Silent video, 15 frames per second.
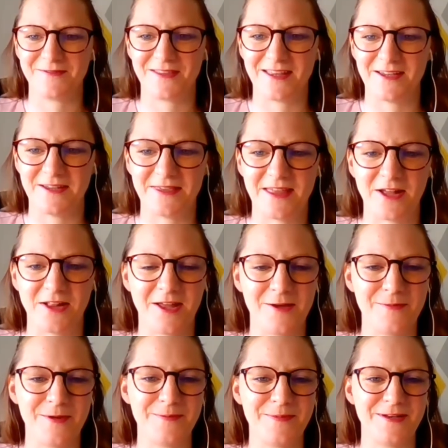They'll
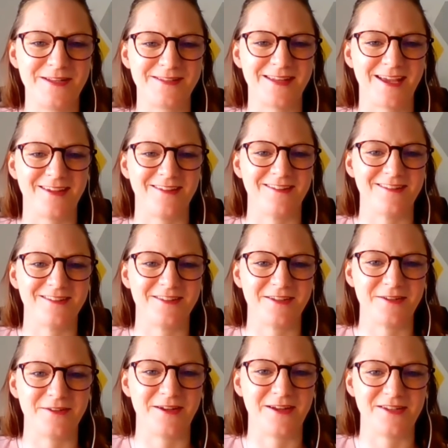come up in a second, so
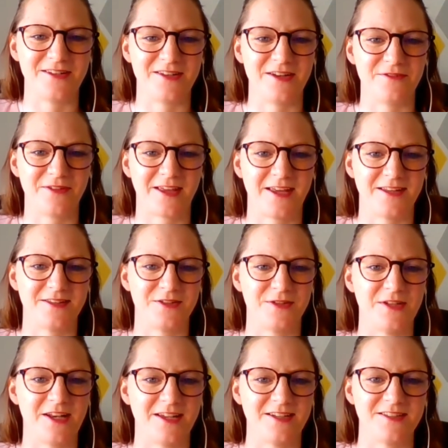I don't know if Gijs,
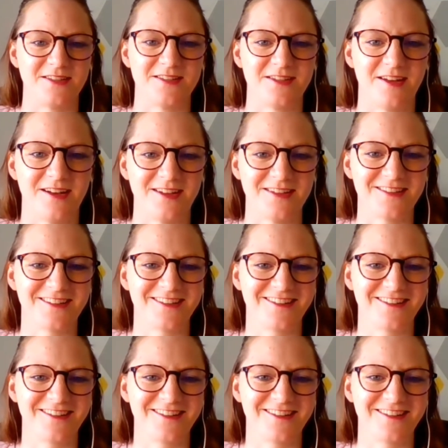you'd like to start.